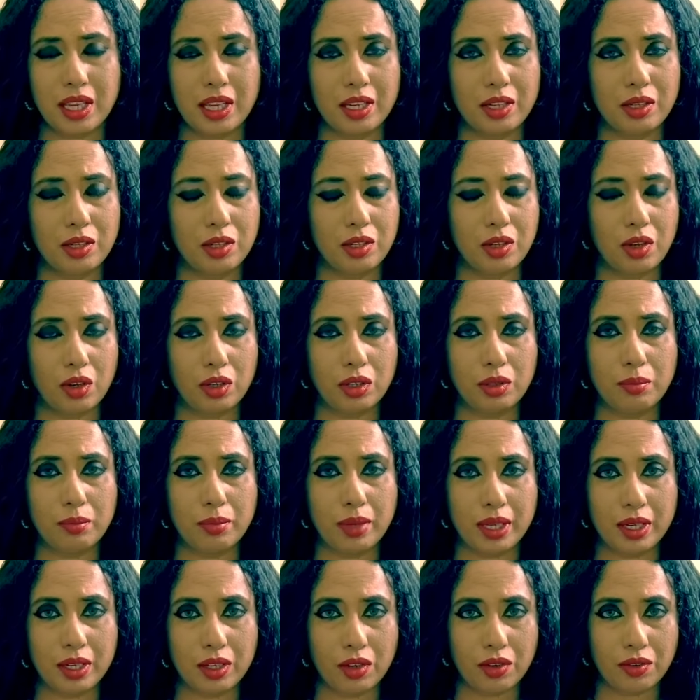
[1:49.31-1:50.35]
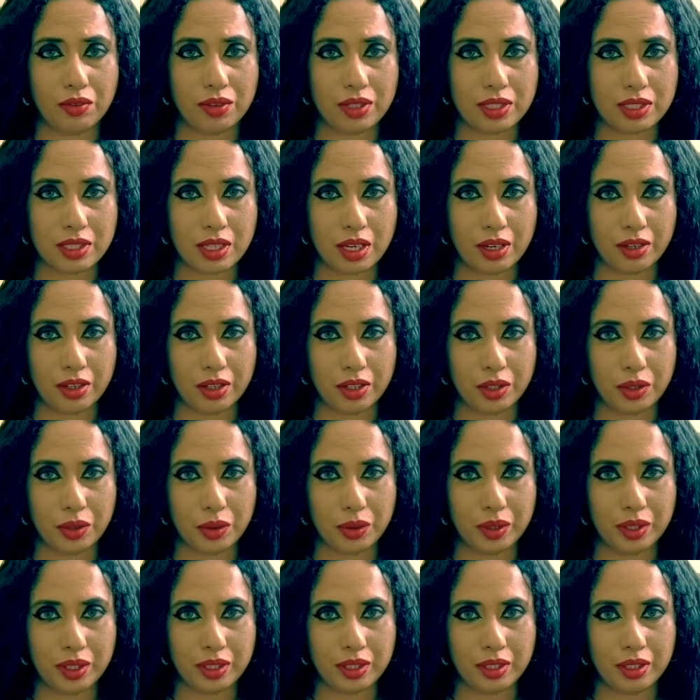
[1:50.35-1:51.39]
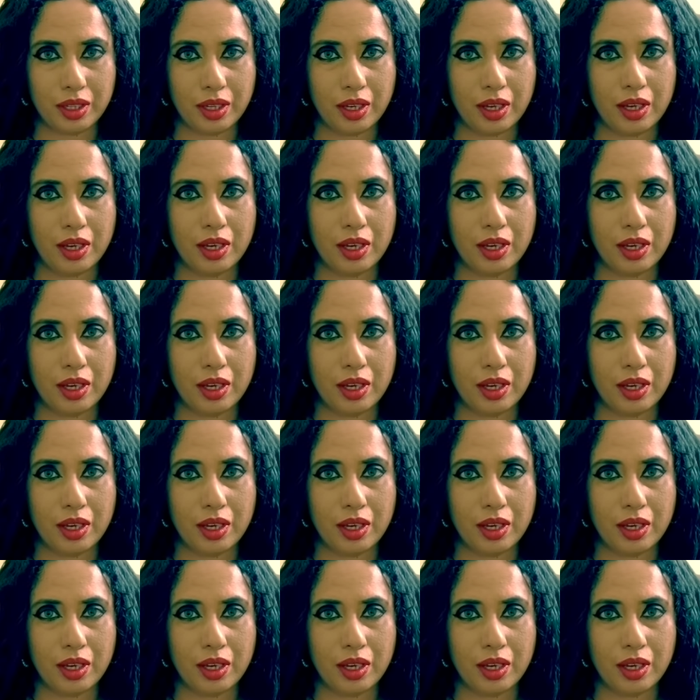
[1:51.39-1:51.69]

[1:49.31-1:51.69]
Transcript: and not many of us are into it,